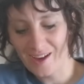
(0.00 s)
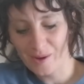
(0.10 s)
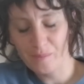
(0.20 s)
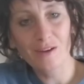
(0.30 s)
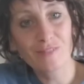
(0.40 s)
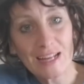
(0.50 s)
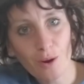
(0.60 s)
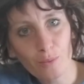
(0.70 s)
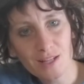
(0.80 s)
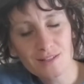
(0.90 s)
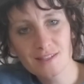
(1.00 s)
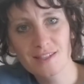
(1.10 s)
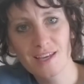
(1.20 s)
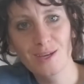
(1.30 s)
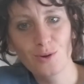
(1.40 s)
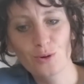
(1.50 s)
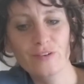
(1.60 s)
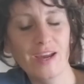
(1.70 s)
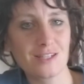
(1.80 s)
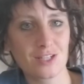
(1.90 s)
I really can't wait to see your
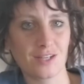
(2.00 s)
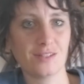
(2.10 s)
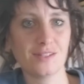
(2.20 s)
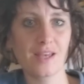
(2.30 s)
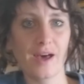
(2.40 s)
creations.